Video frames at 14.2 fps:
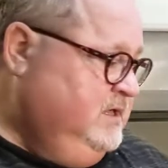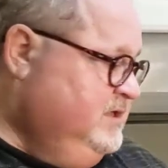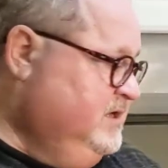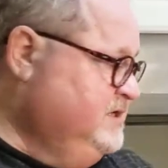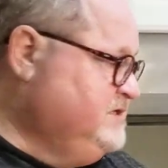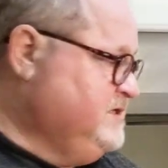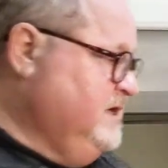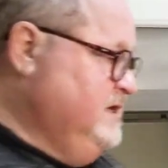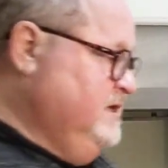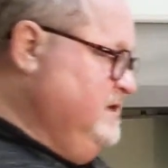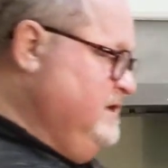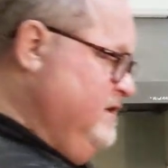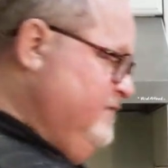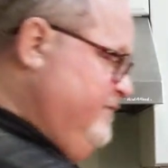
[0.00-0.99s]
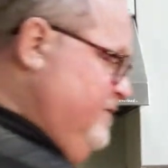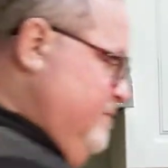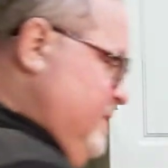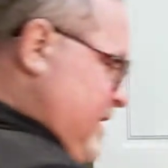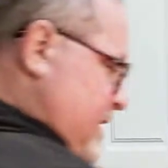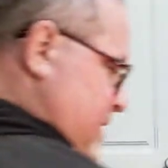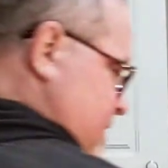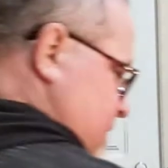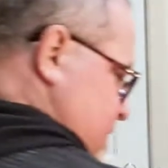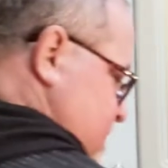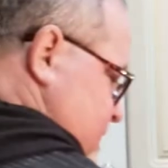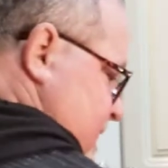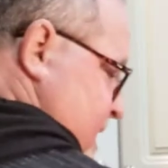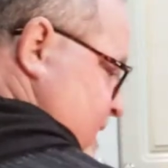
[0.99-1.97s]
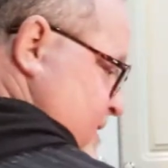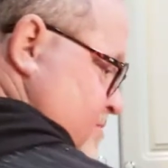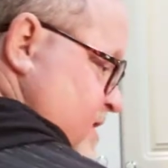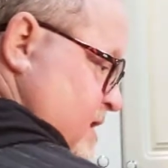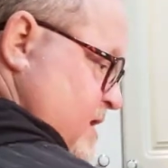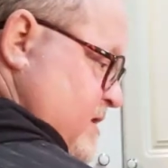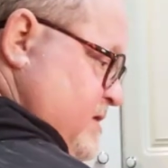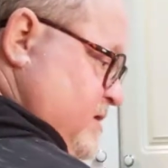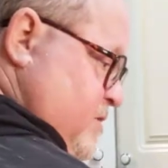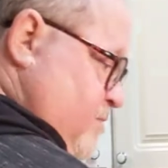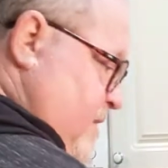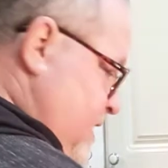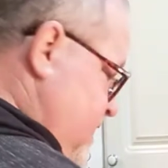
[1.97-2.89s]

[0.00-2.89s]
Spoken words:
They stayed in there for about 9 minutes on my